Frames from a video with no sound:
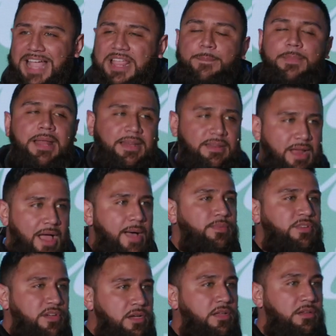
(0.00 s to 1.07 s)
I can be like, nah, I'm
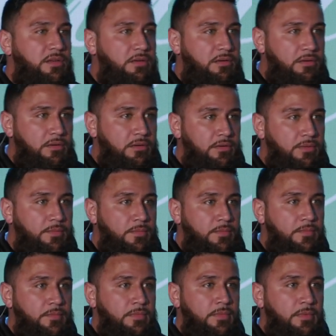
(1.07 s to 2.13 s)
good.
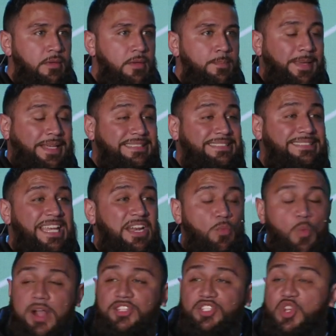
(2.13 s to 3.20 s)
Because sin
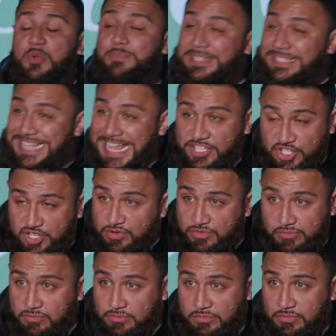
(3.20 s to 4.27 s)
wants to beset you.
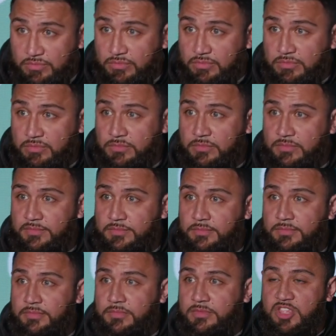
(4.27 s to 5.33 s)

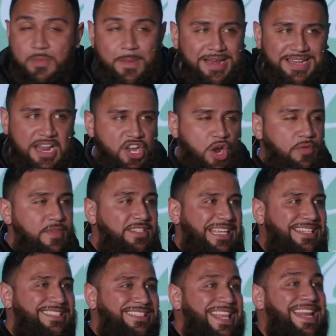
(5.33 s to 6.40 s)
You might not know this. Like
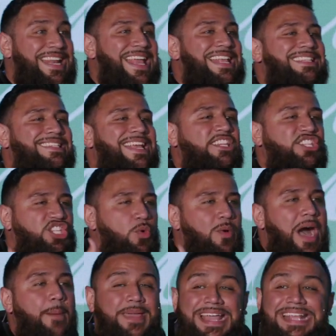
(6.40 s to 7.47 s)
sin, it sets you
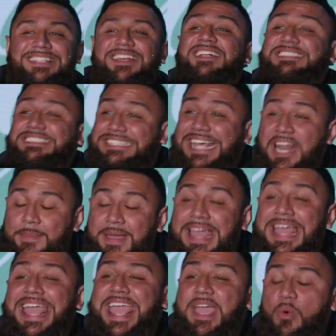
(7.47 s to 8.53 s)
up. It's a setup.
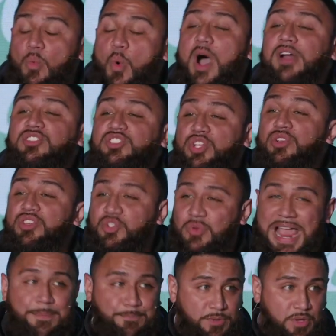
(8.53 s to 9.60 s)
It wants to
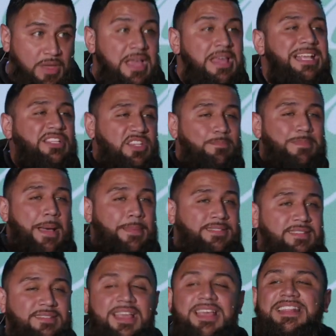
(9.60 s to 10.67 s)
trap you. That's what the Bible
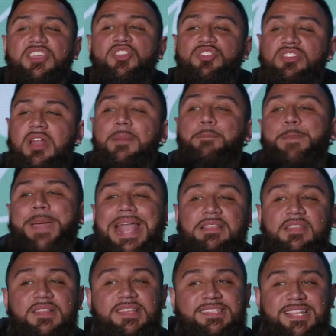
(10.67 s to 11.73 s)
says that you should
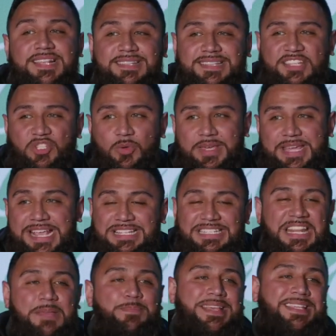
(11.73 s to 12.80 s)
abandon the sins that so
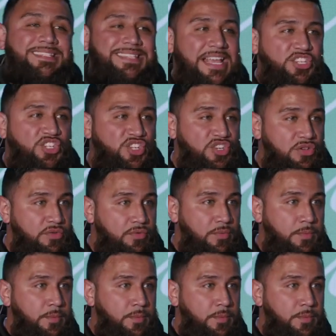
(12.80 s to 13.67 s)
easily beset you.